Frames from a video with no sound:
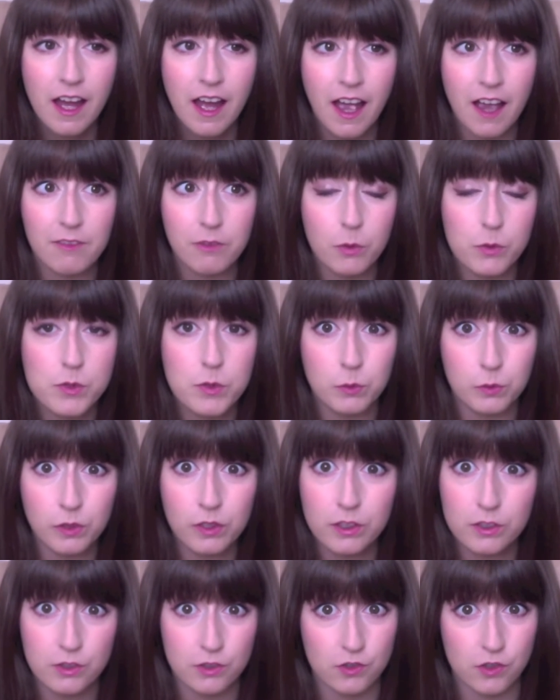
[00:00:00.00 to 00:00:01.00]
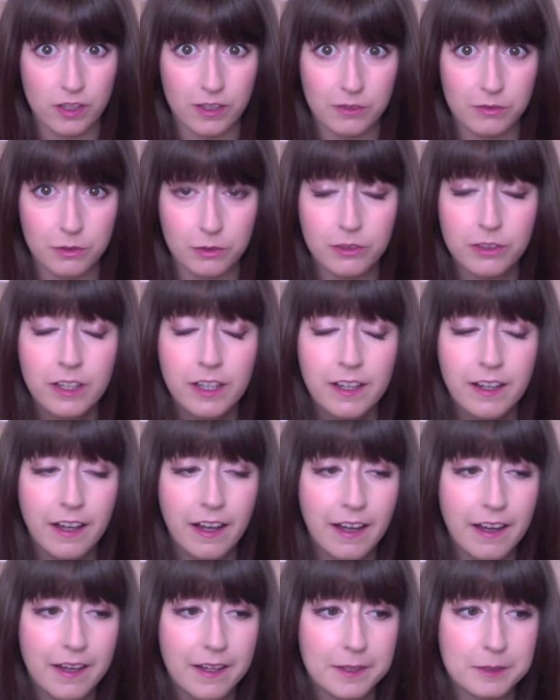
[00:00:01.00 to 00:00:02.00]
I've also looked dreadful,
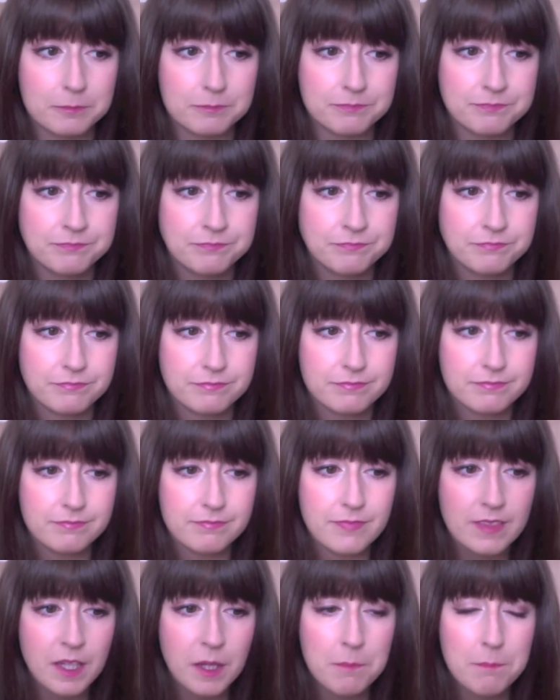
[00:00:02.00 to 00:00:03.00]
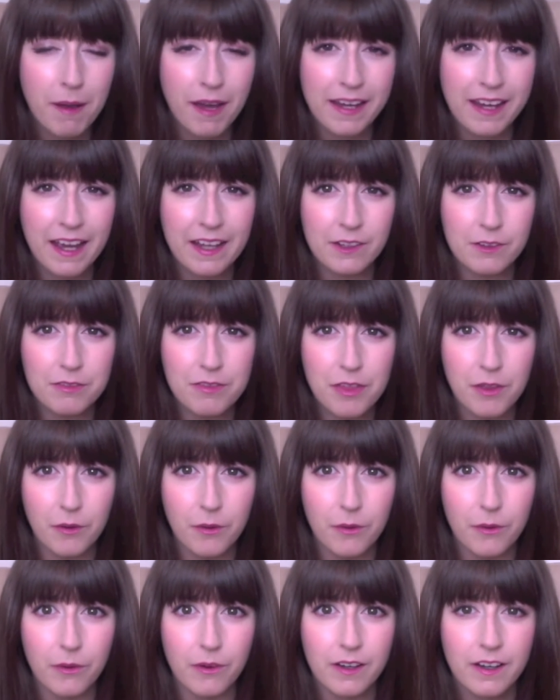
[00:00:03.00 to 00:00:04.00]
but I kind of
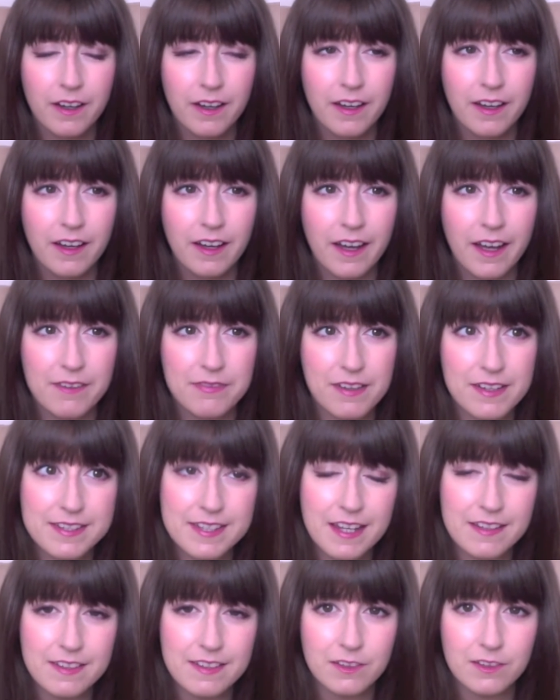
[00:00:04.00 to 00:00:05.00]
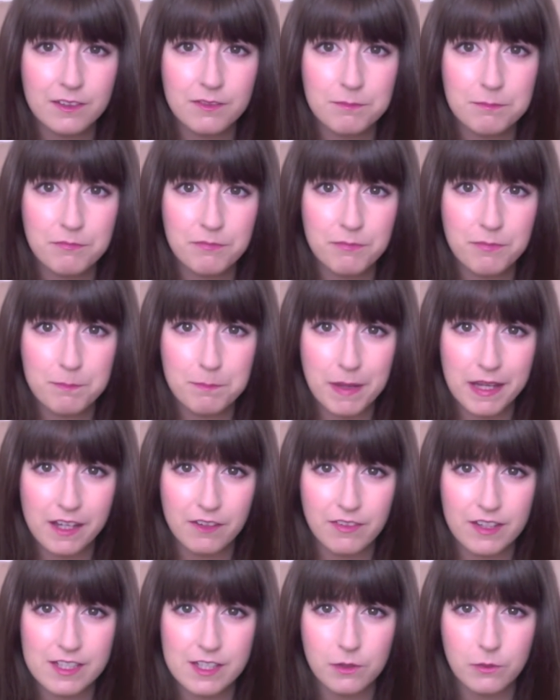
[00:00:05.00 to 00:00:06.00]
thought if I sit down and make a
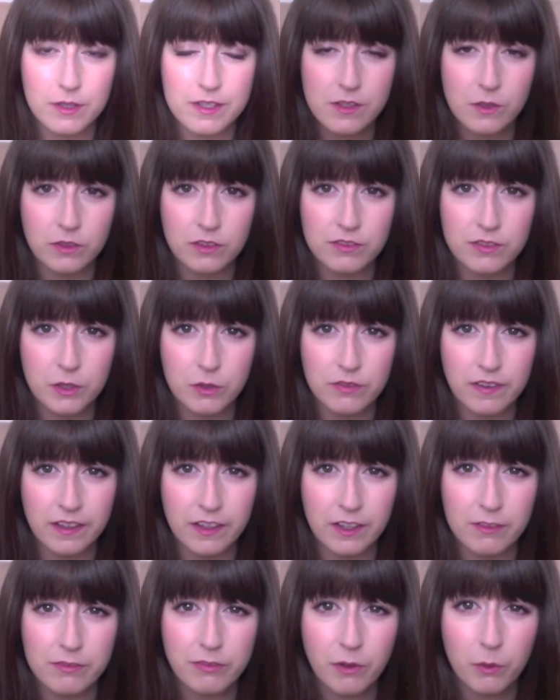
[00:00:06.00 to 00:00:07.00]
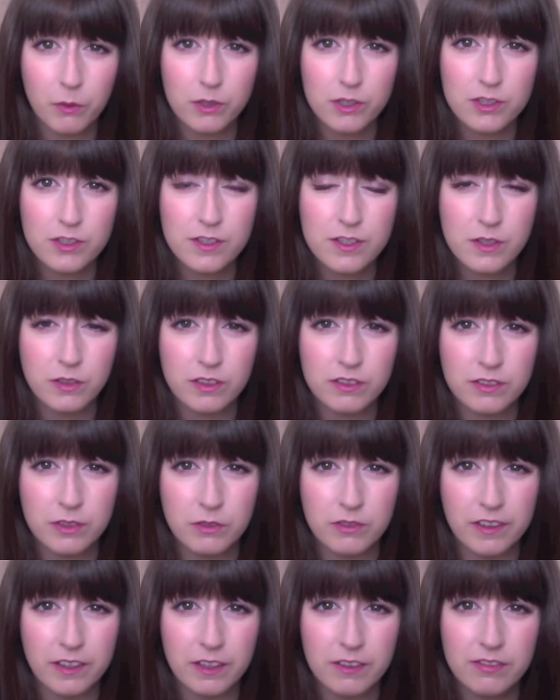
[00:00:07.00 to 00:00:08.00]
video, it's going to feel very forced, it's going to feel
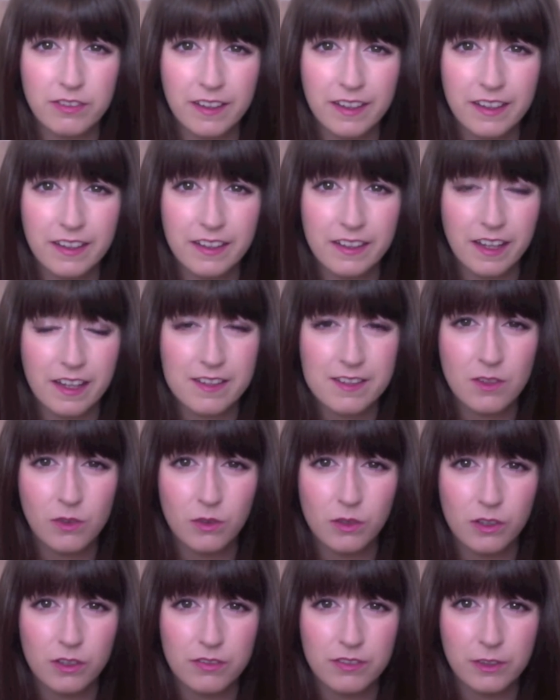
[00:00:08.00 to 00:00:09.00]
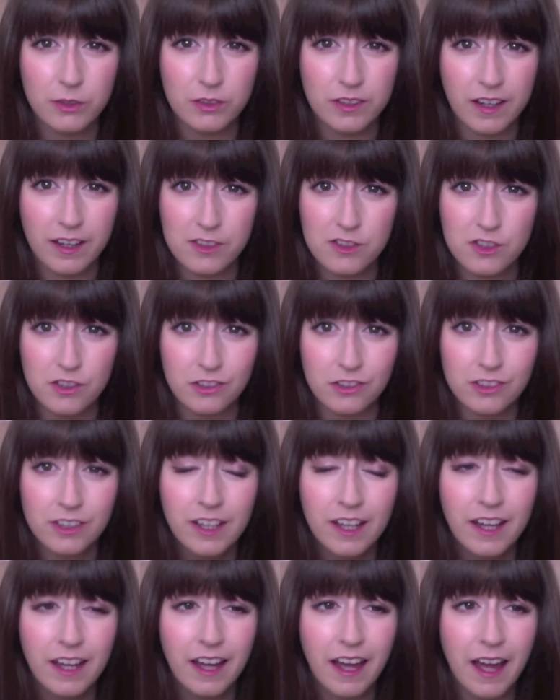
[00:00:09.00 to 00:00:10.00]
very fake, it's not going to feel natural,
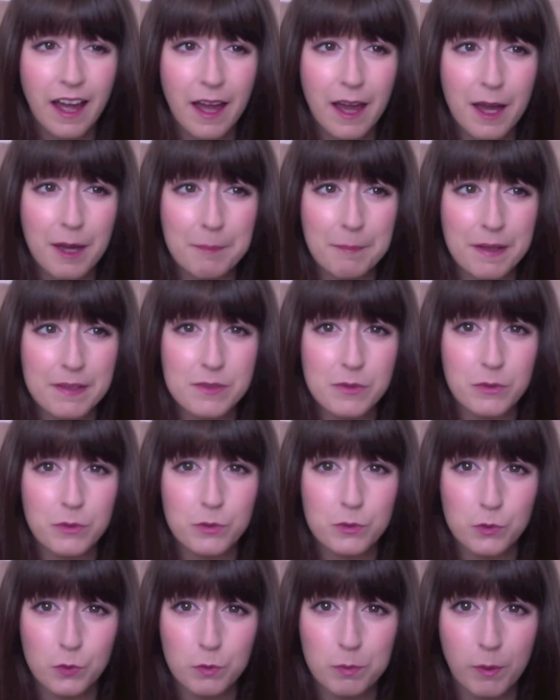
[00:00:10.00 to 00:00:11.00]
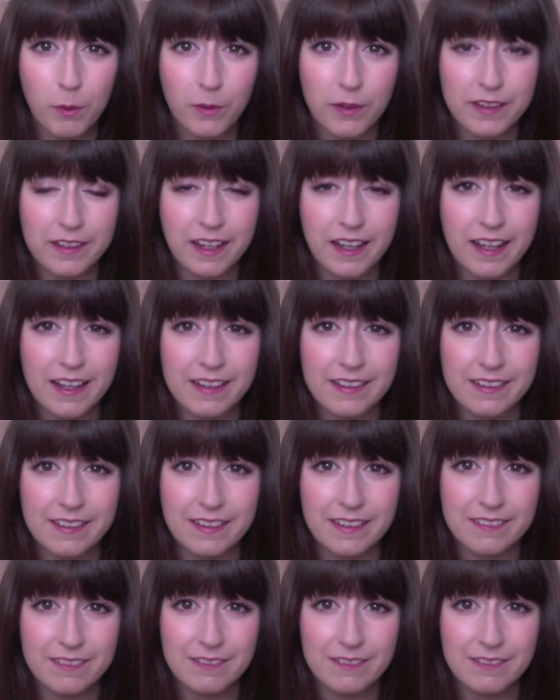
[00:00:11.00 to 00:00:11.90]
and so there's no point in